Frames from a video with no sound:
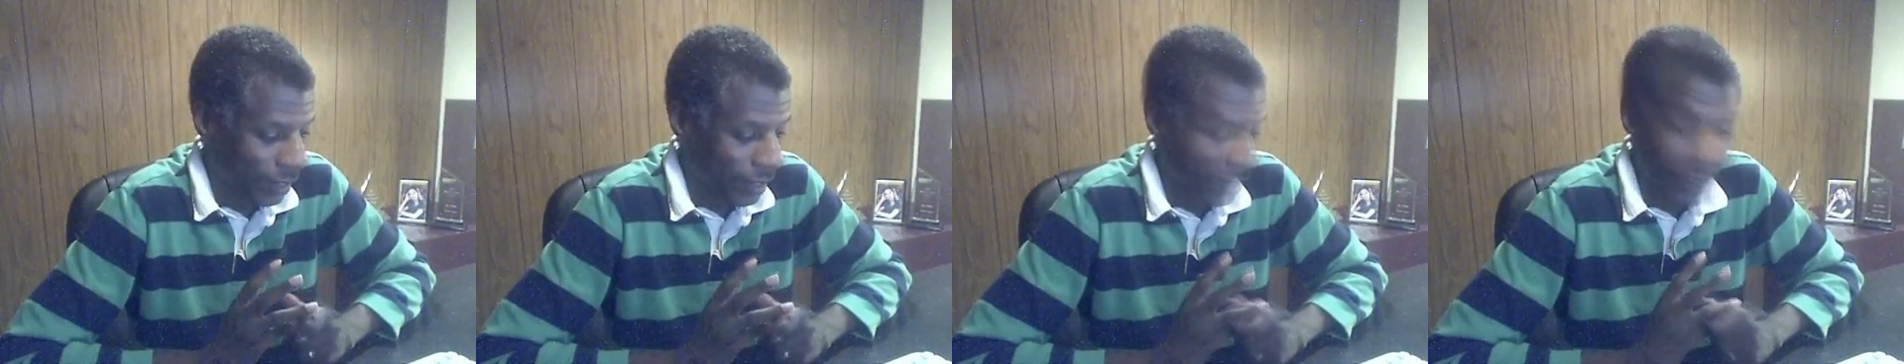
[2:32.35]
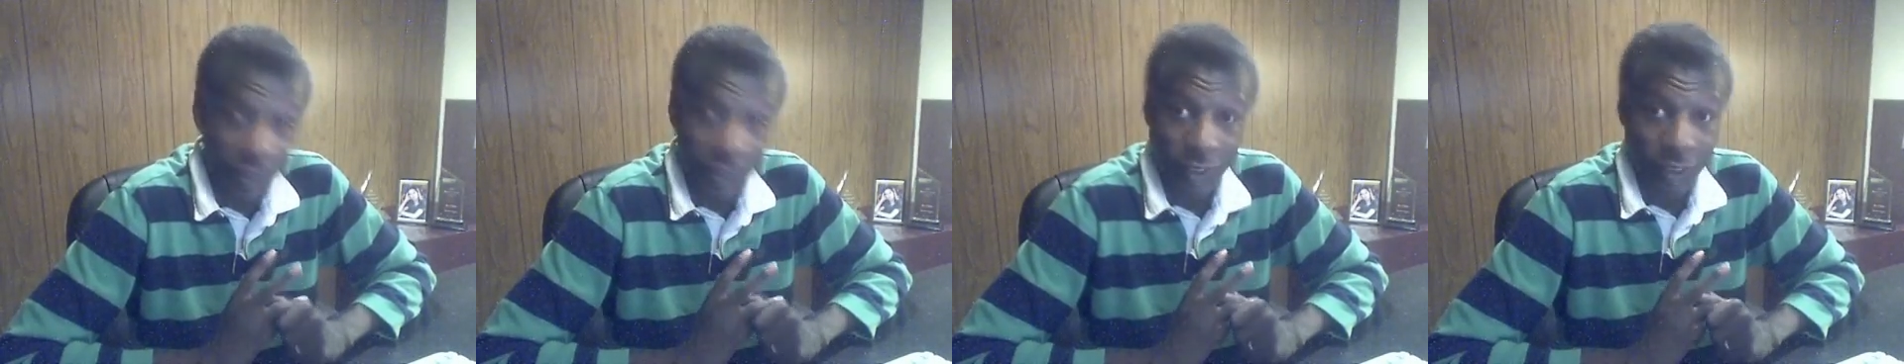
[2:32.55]

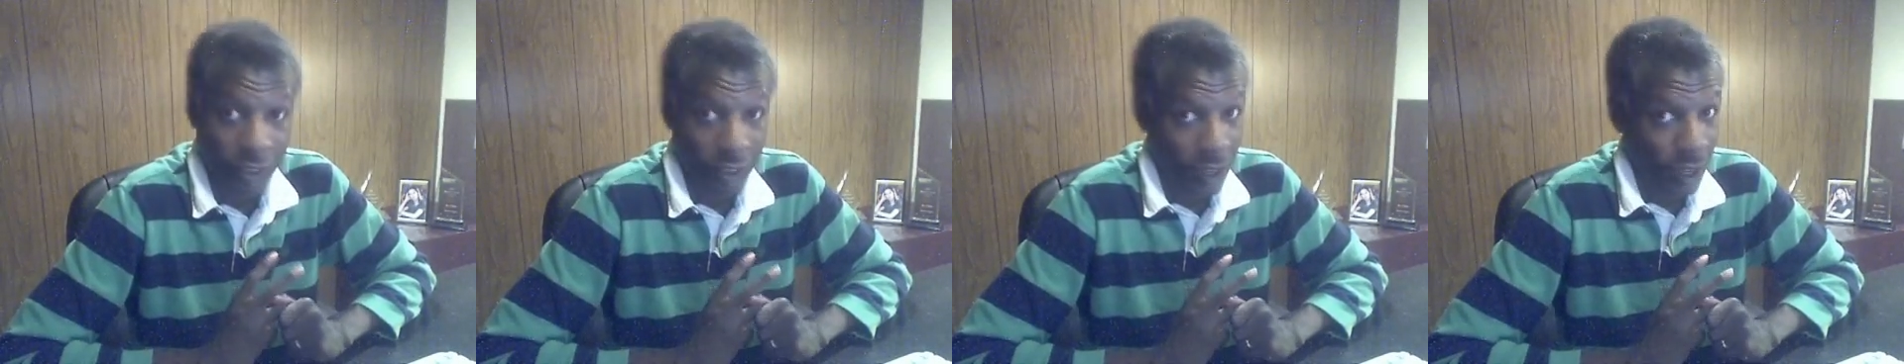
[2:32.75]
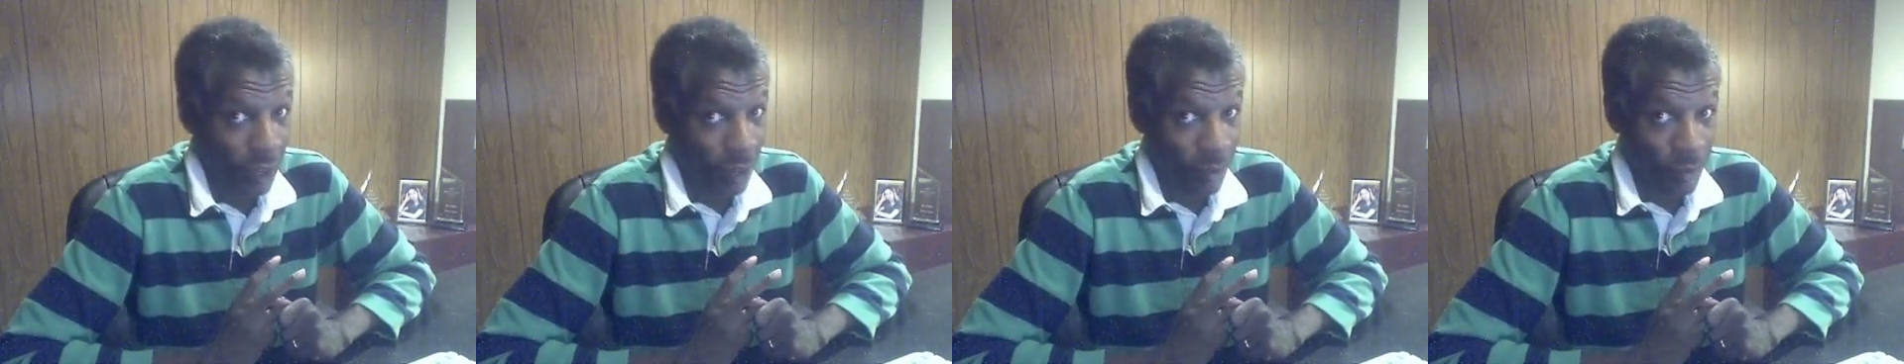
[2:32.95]
get your
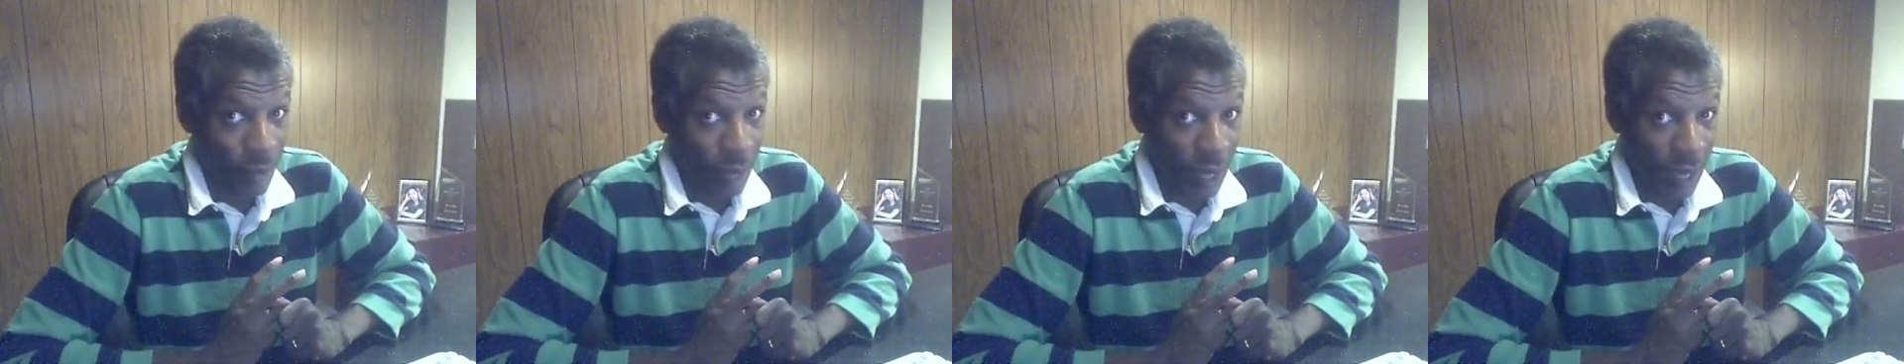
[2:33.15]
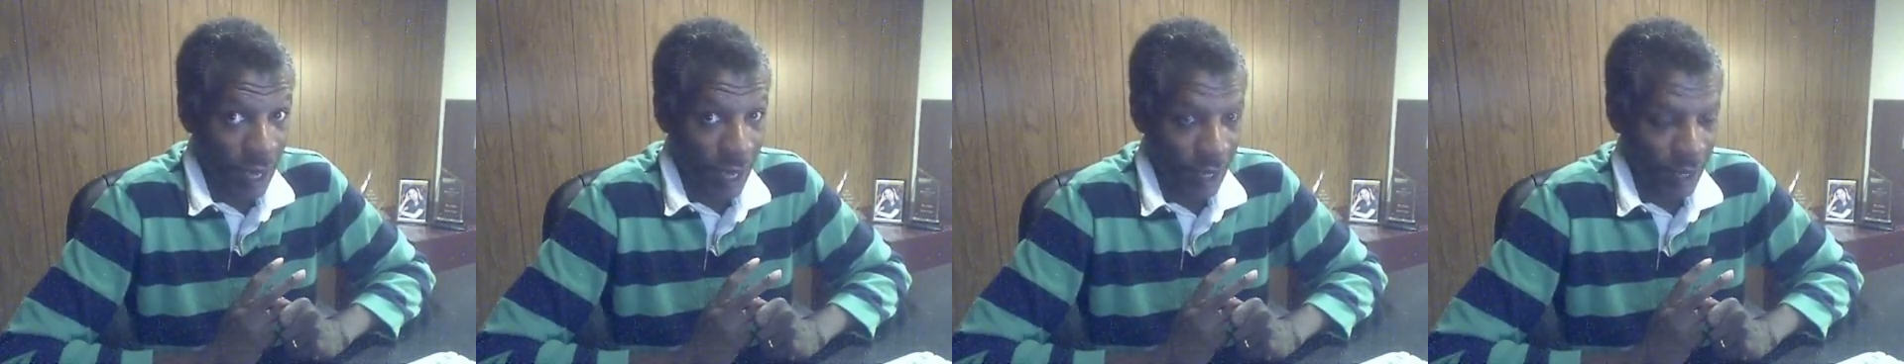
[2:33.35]
job
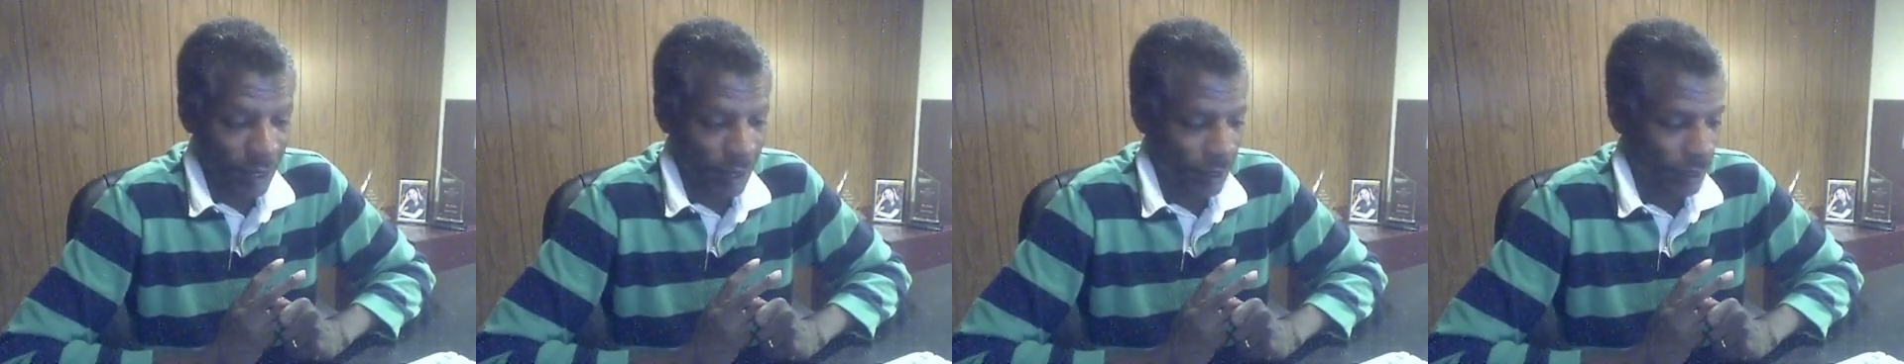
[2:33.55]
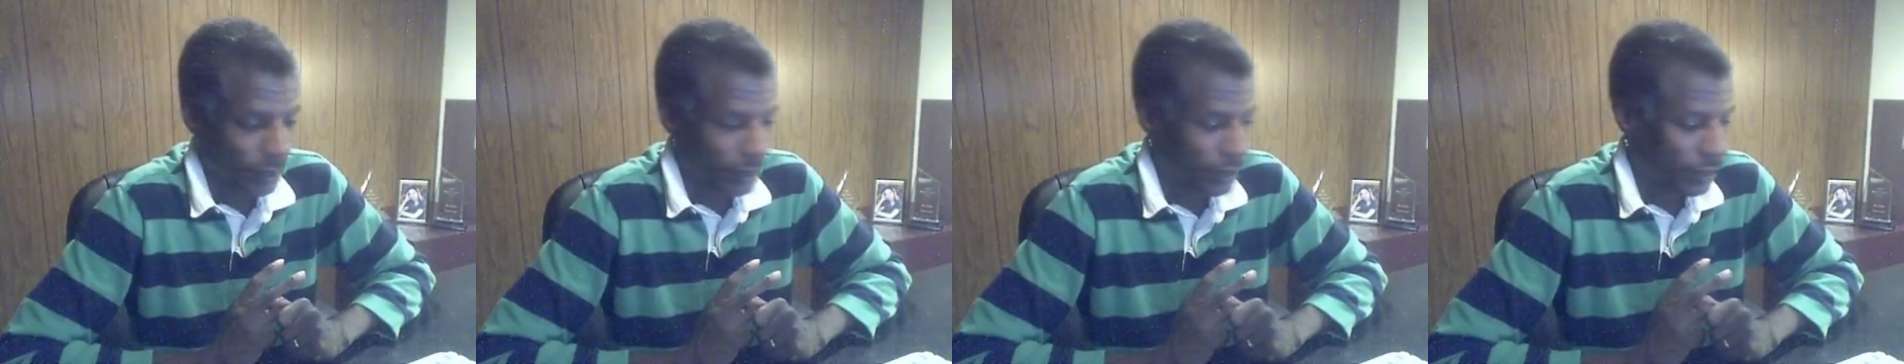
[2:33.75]
back,
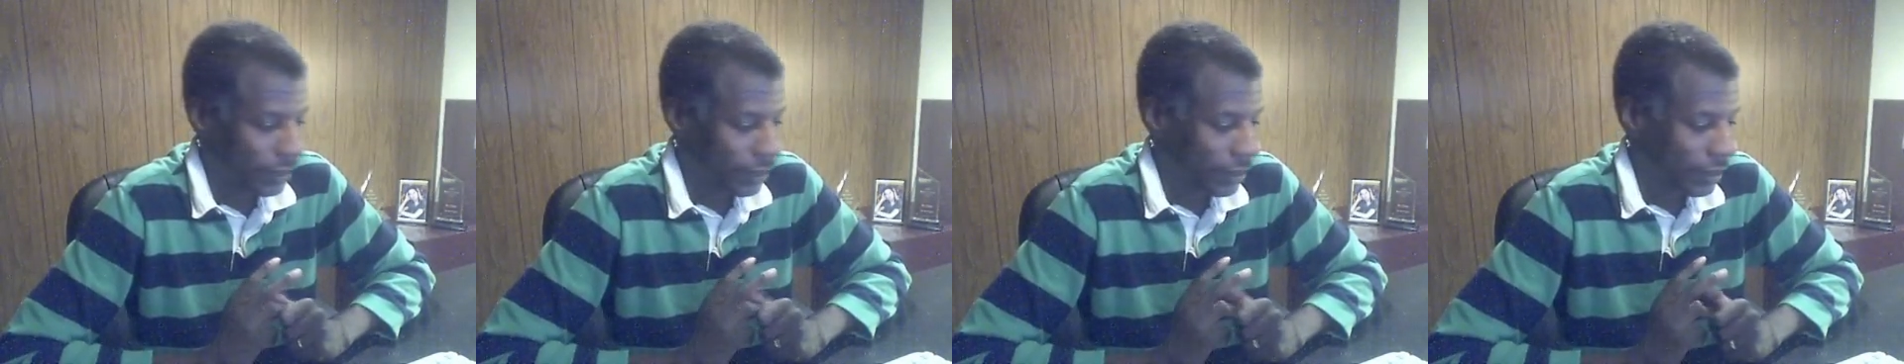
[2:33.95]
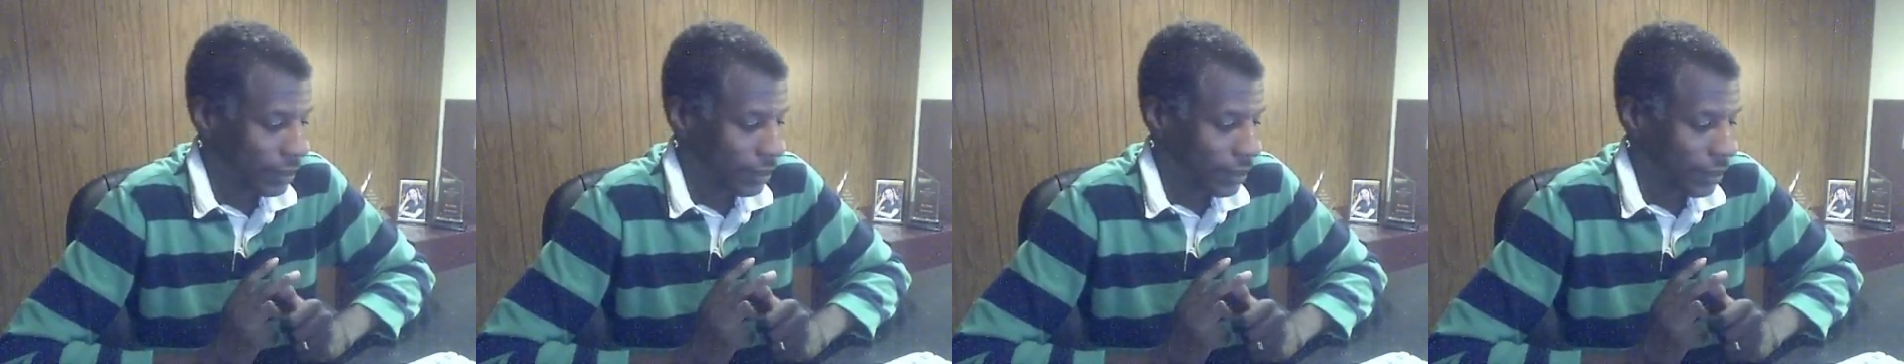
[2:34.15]

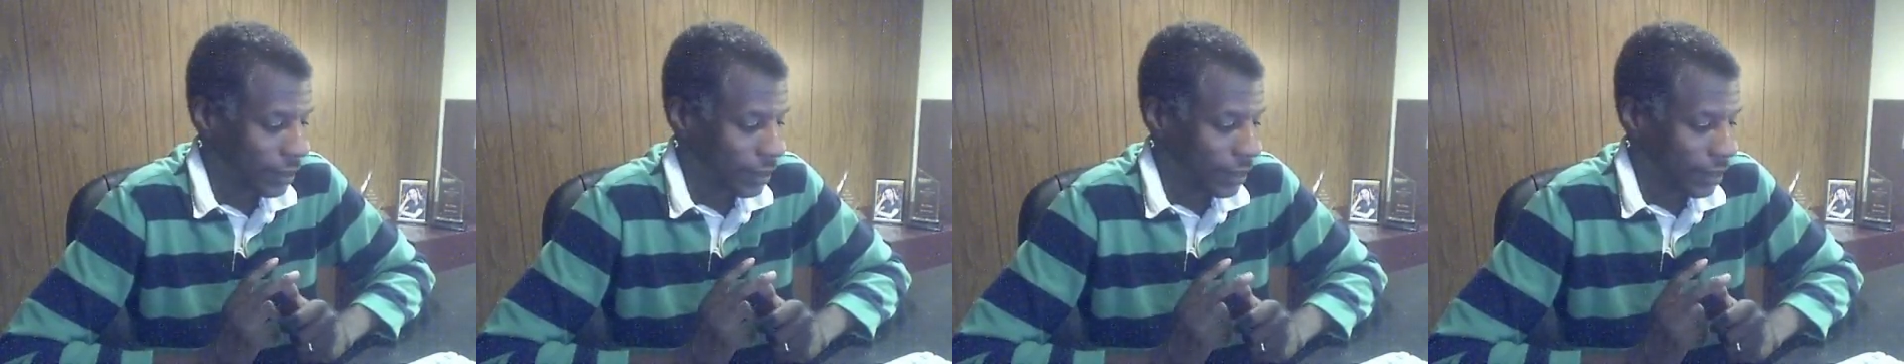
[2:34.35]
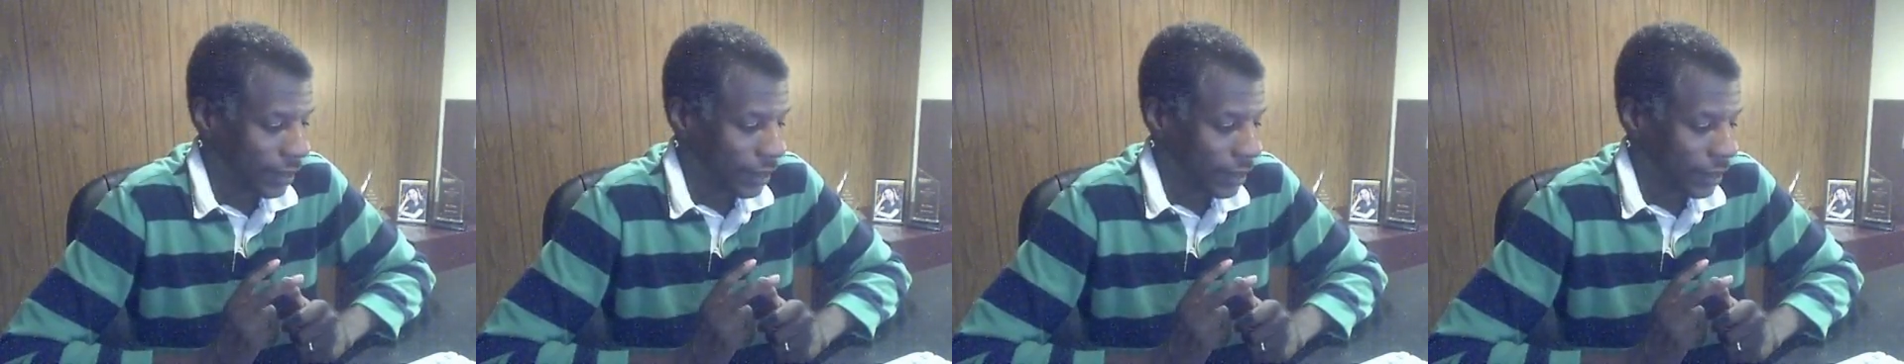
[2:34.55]

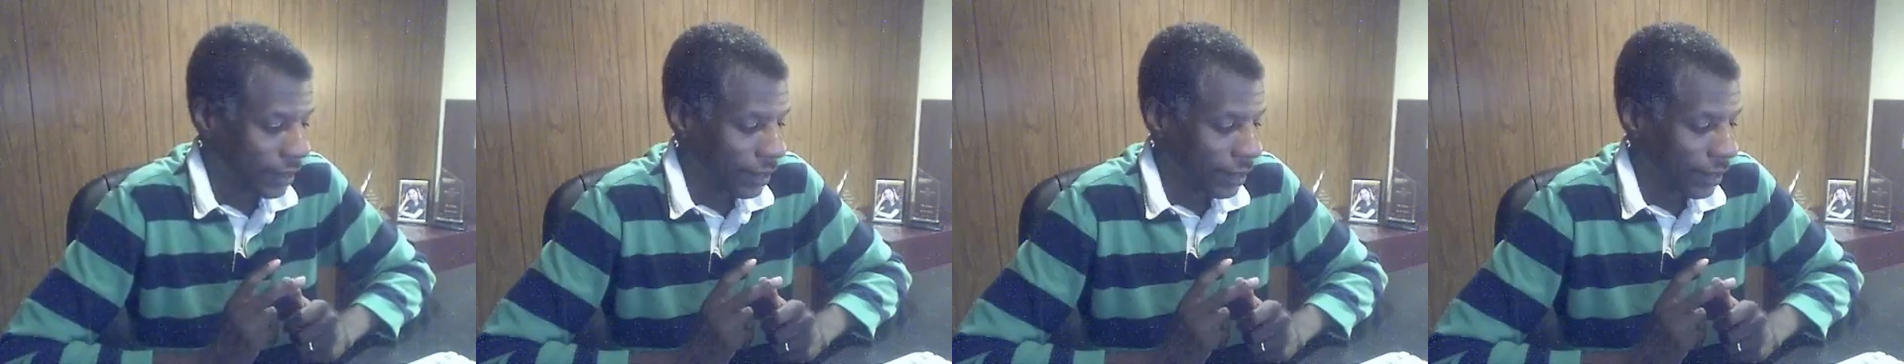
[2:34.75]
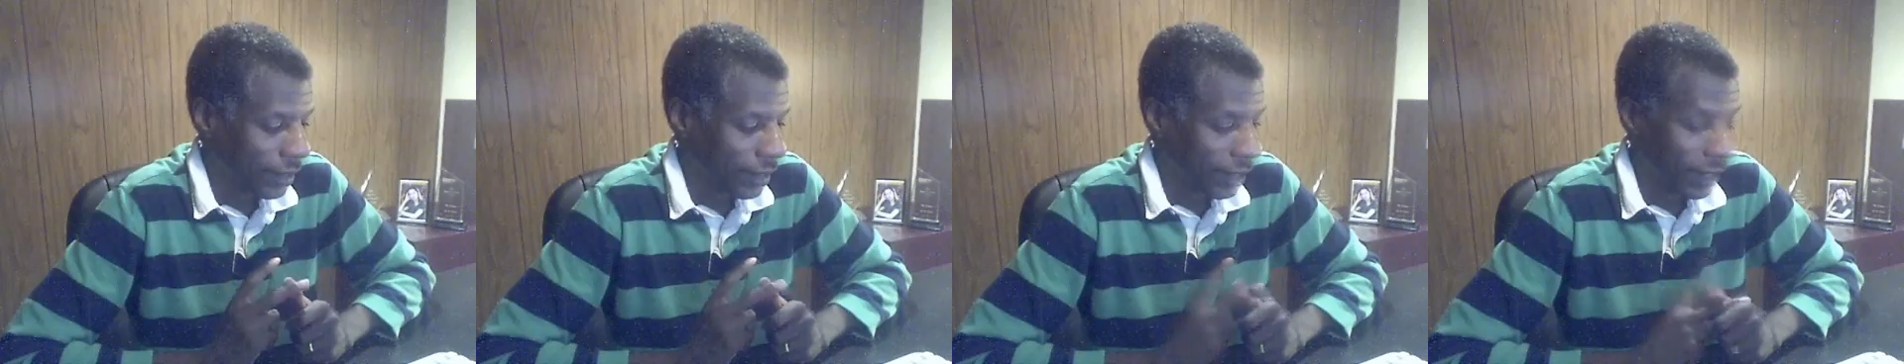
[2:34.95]

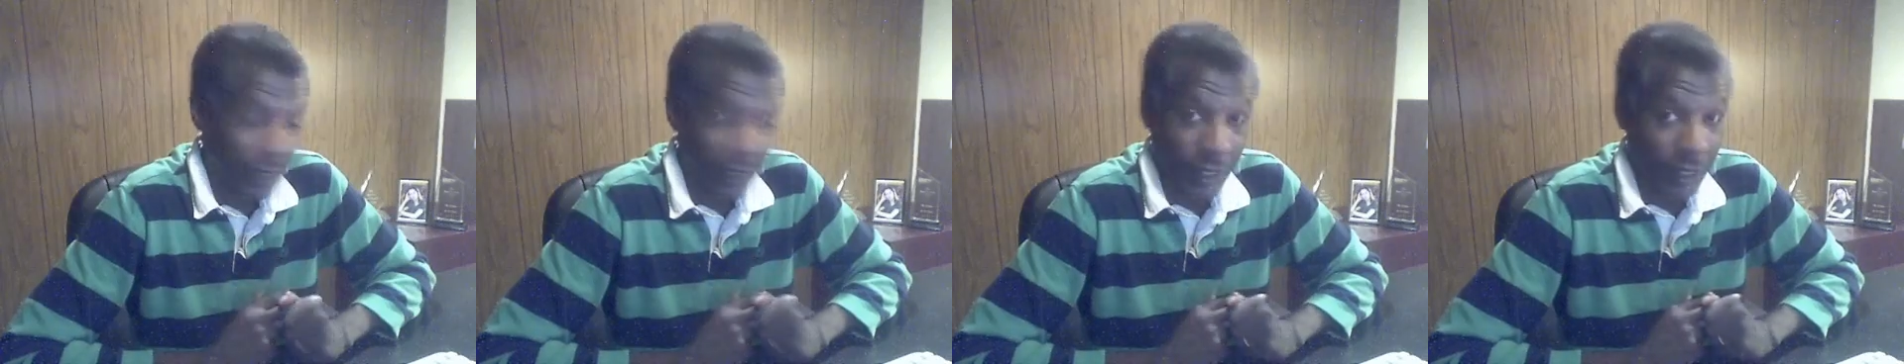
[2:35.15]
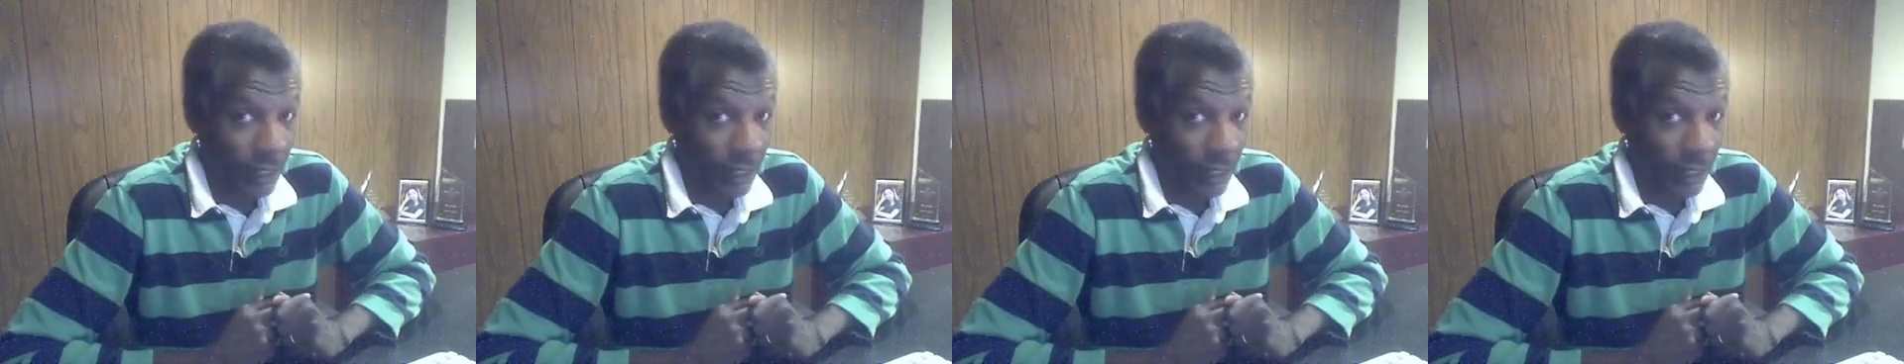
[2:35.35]
get